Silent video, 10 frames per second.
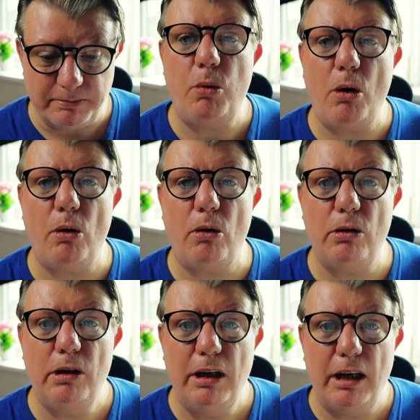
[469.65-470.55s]

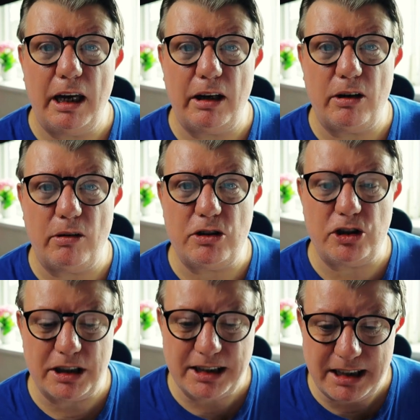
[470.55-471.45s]
Paul
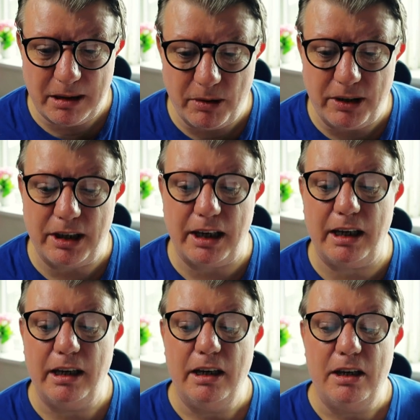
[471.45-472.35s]
encourages
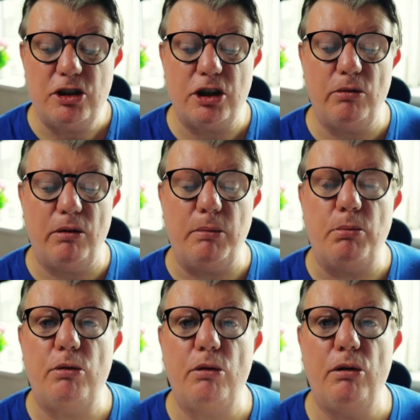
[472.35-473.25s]
Timothy to
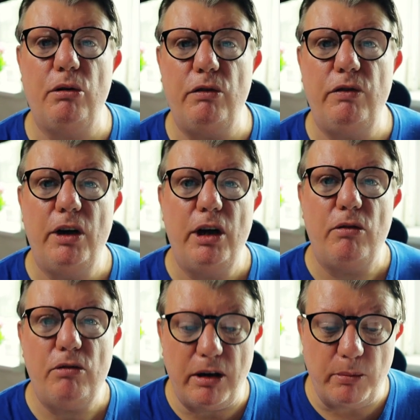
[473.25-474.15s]
reprove,
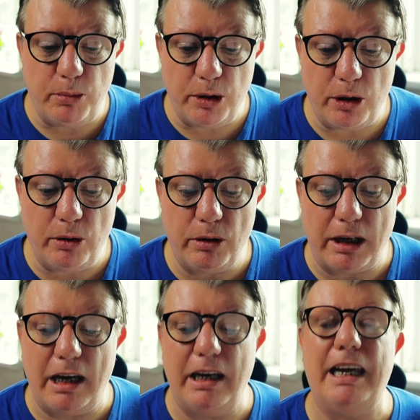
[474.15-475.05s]

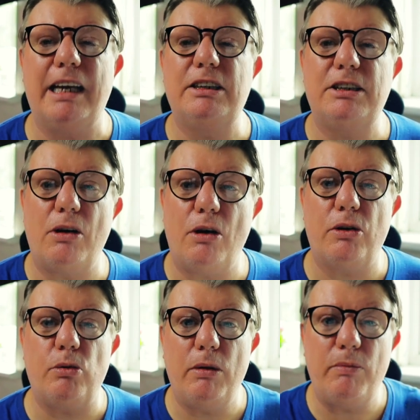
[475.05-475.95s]
rebuke and
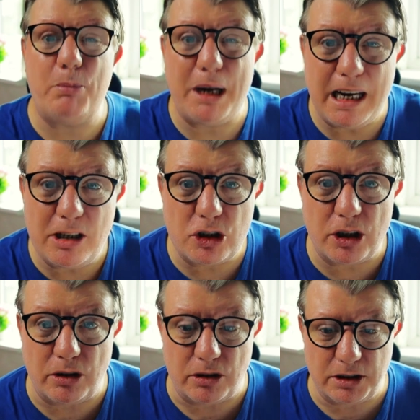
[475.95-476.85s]
exhort with
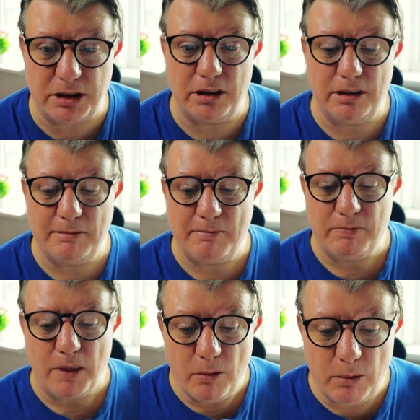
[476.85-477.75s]
patience,
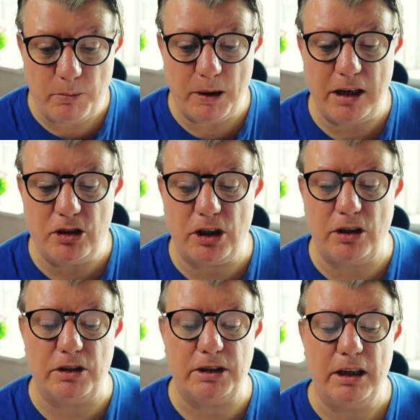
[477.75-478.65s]
with
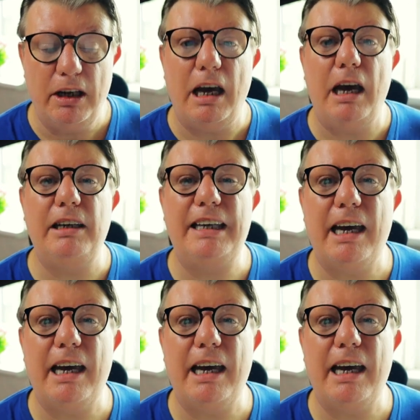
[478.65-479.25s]
patience and